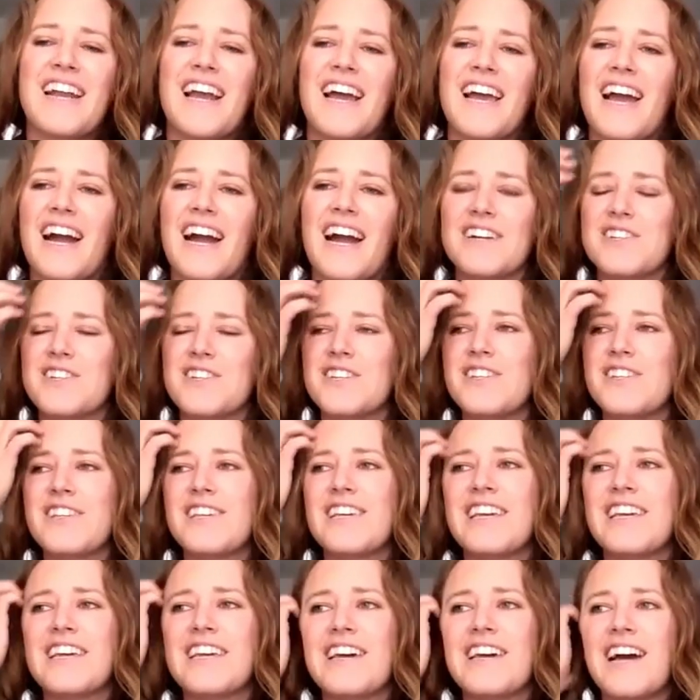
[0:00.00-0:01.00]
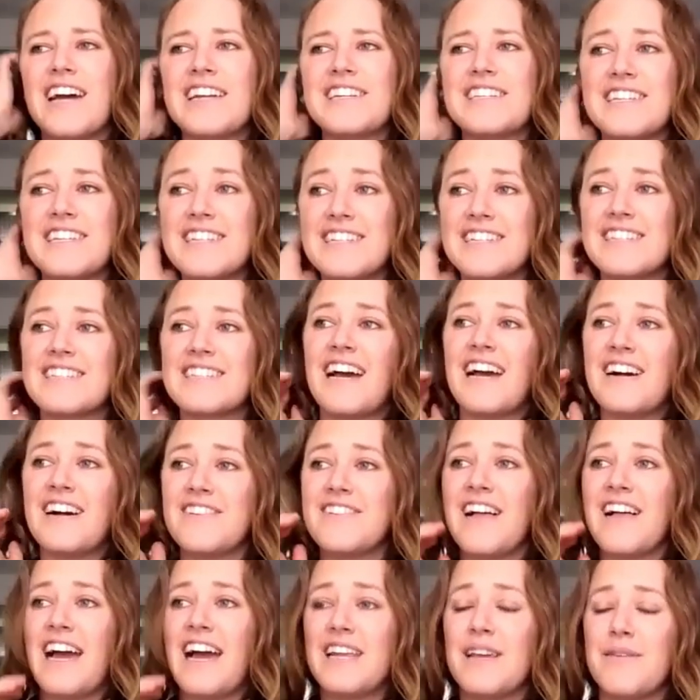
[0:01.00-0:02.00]
And I actually didn't
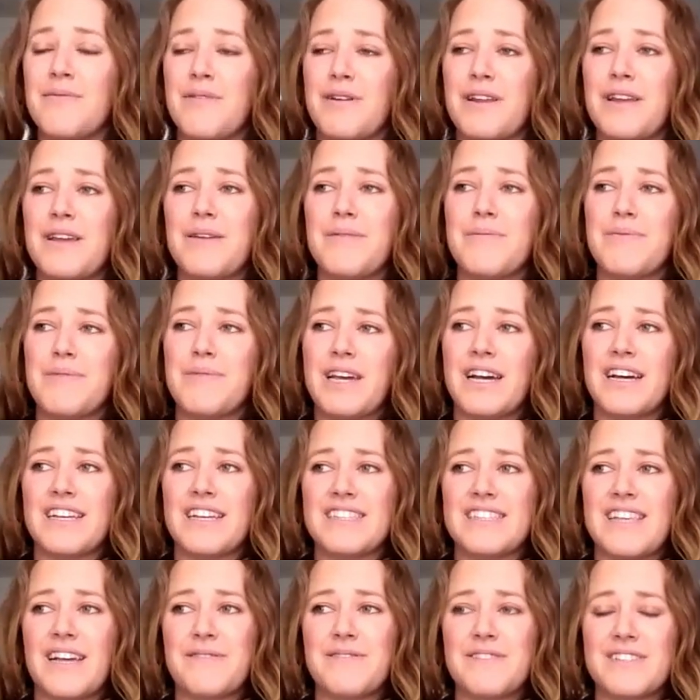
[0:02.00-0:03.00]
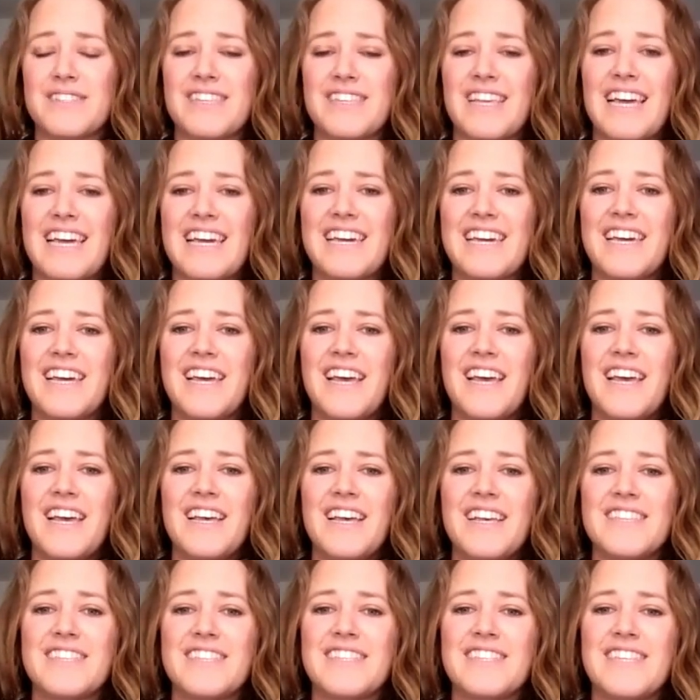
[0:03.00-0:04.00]
tell anybody because I was like
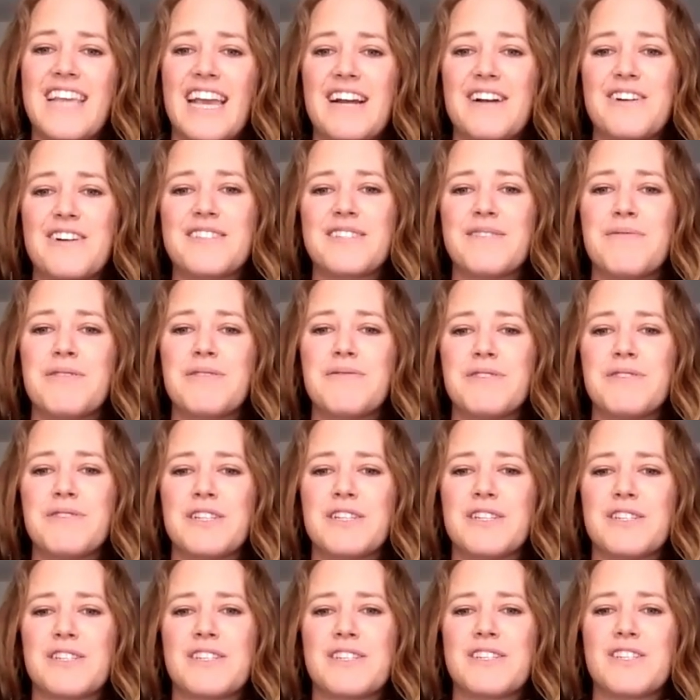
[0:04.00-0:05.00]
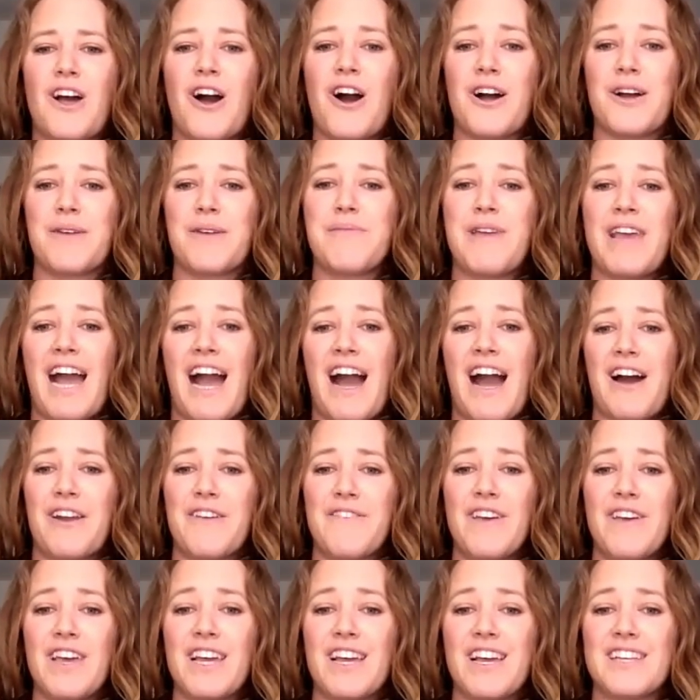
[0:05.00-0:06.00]
scared somebody was gonna talk me out
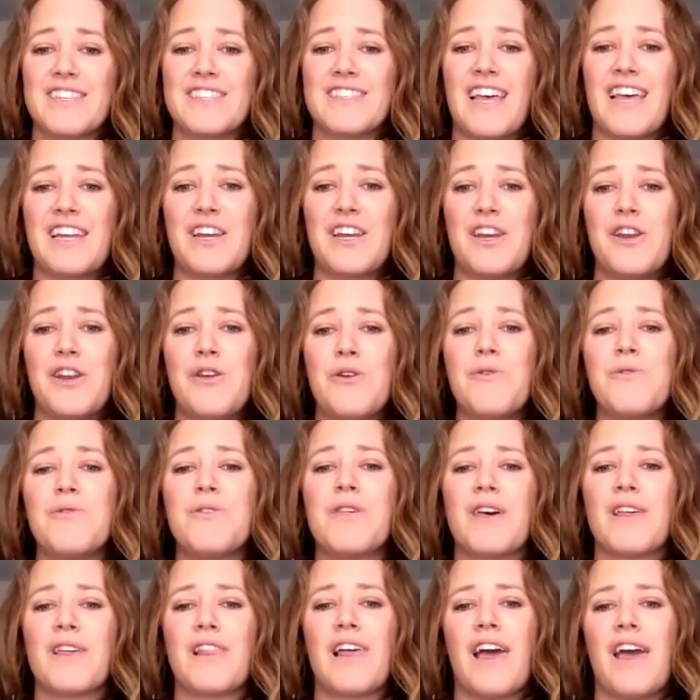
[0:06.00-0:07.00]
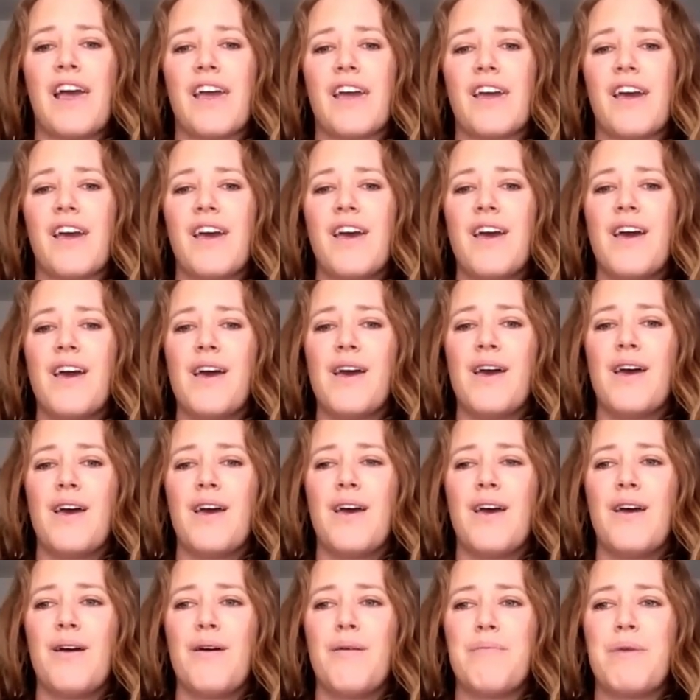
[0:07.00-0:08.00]
of it because I knew that like,
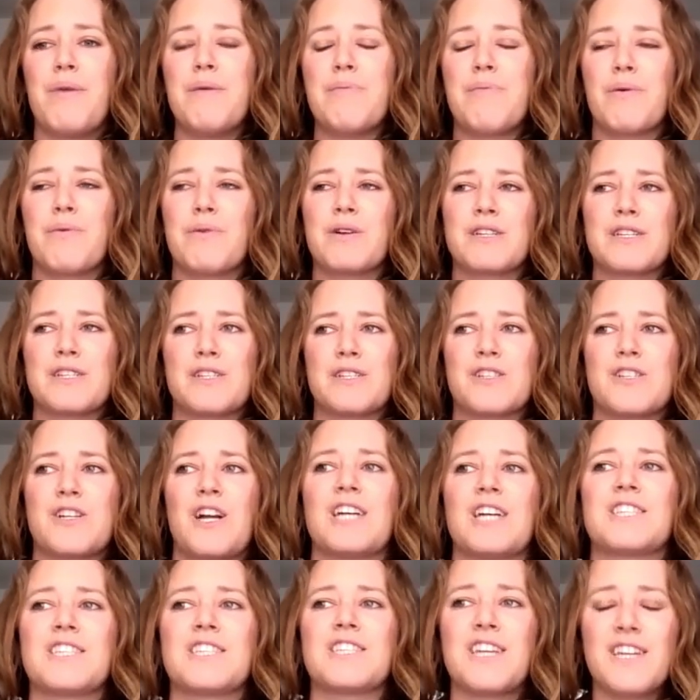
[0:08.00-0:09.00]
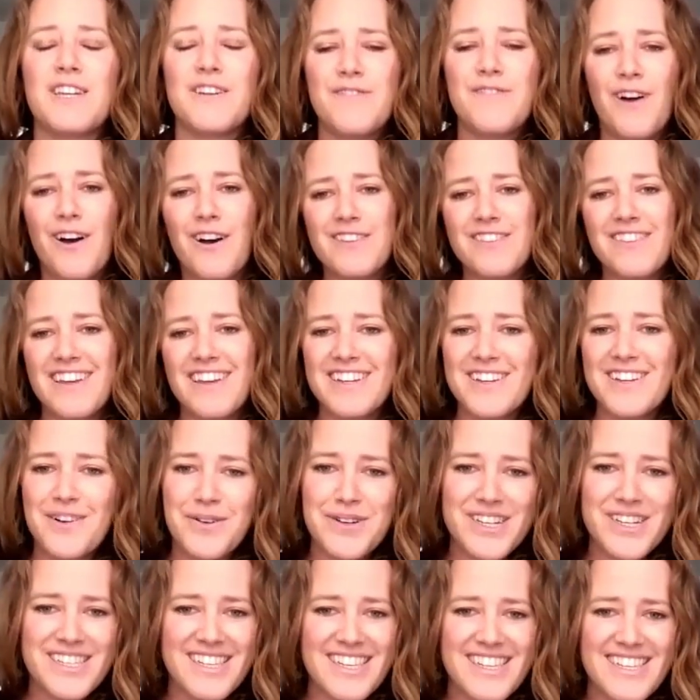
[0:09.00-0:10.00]
people were distrusting of online
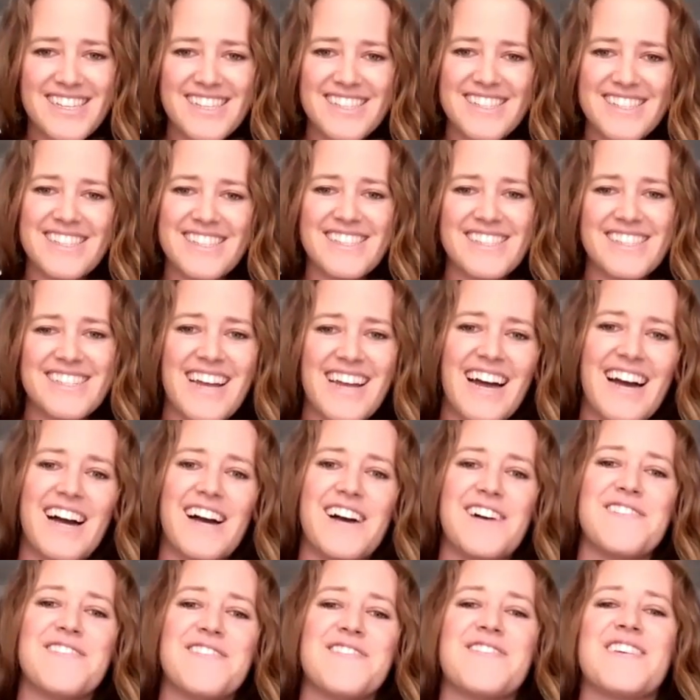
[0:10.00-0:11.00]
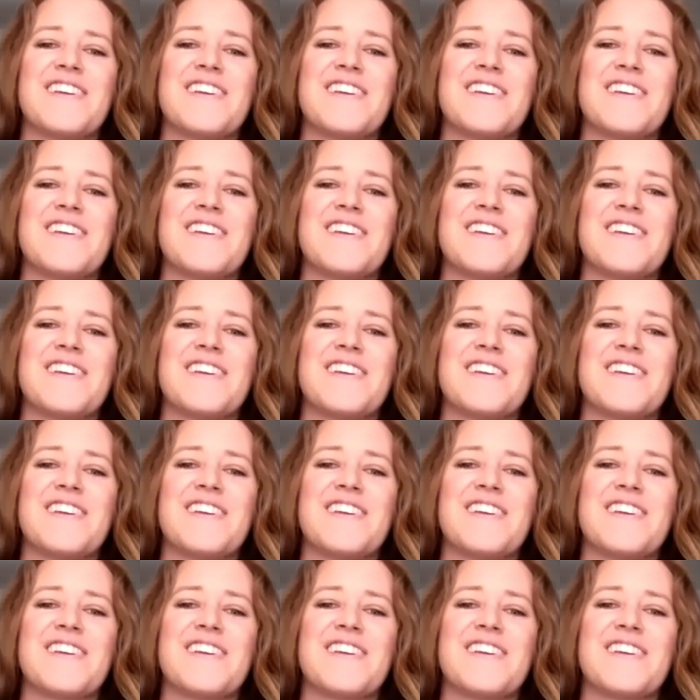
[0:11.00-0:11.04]
courses and stuff.